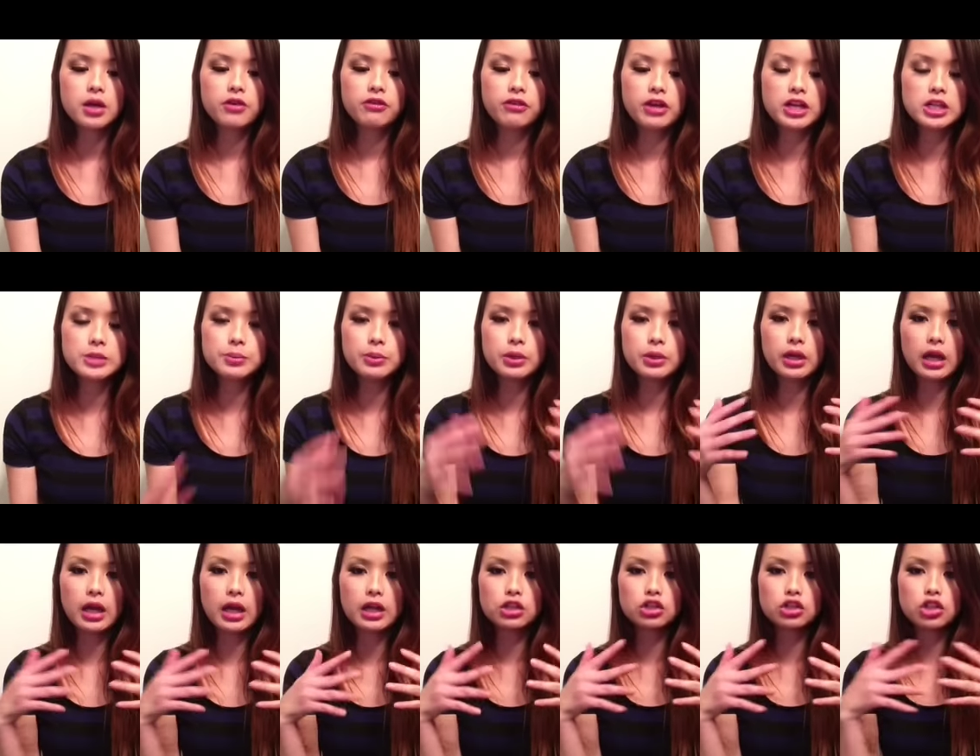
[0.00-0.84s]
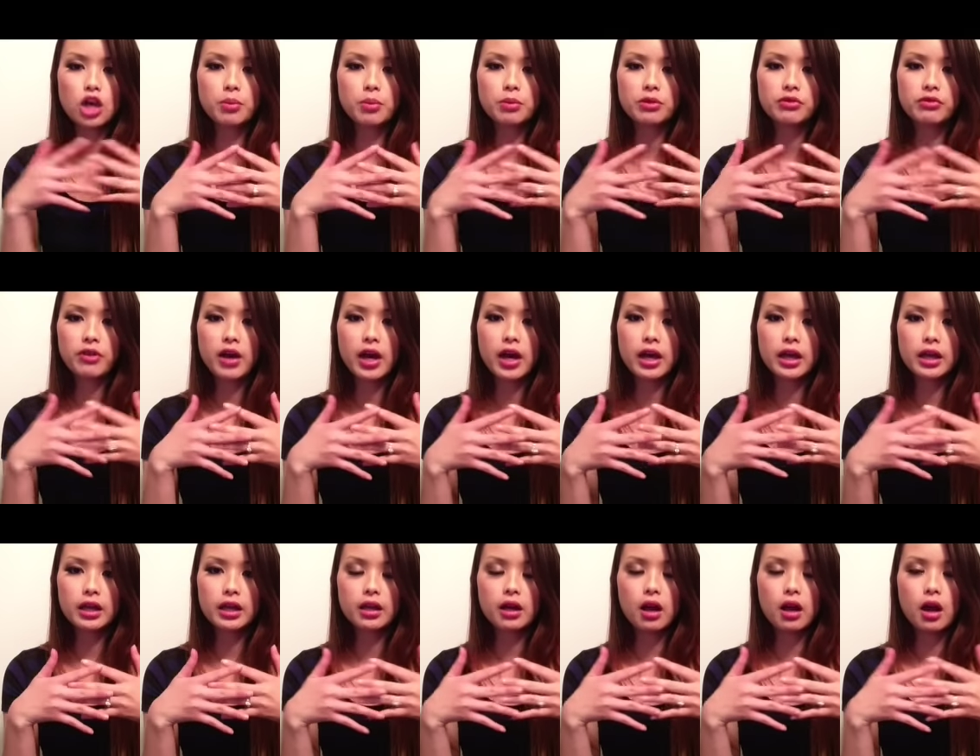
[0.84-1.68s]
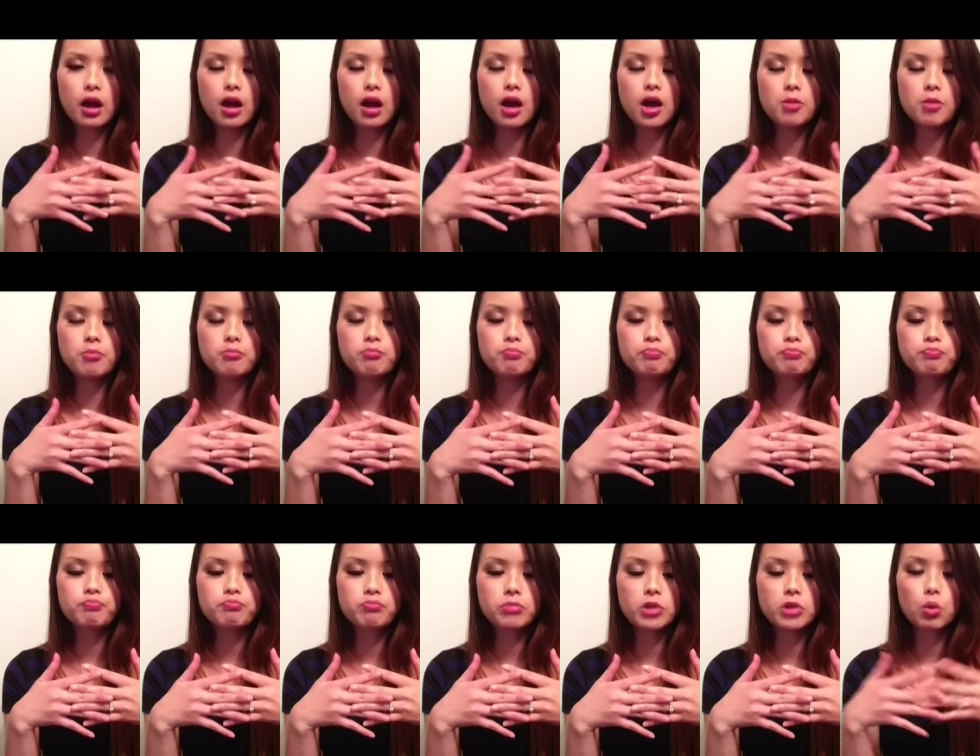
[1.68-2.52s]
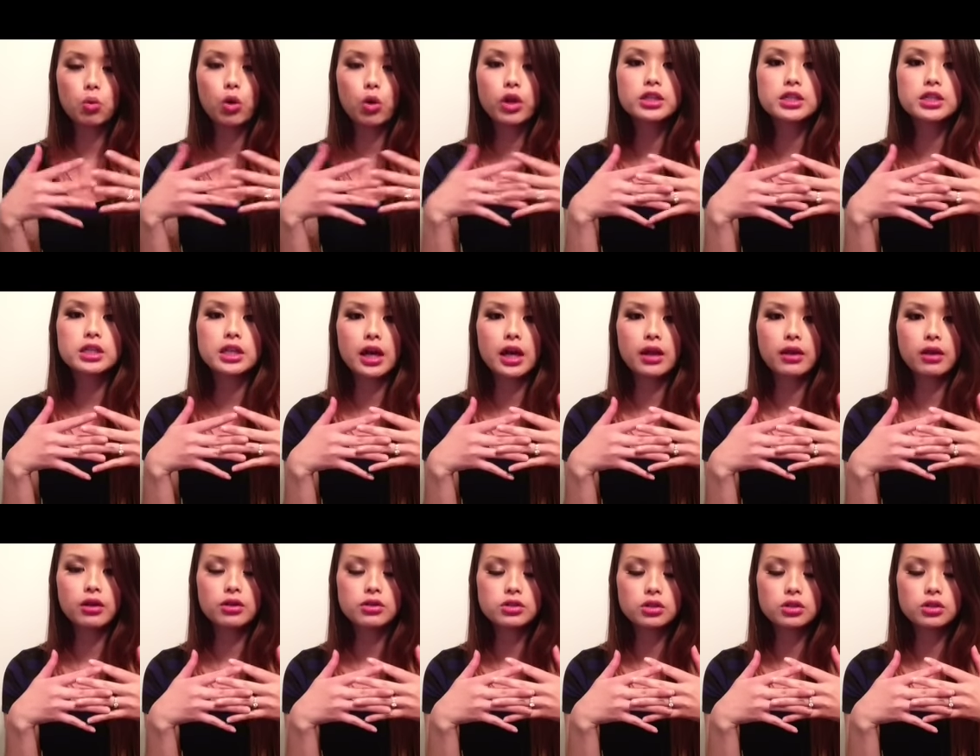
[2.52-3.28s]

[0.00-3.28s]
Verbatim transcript: facebook and shopify um, work together.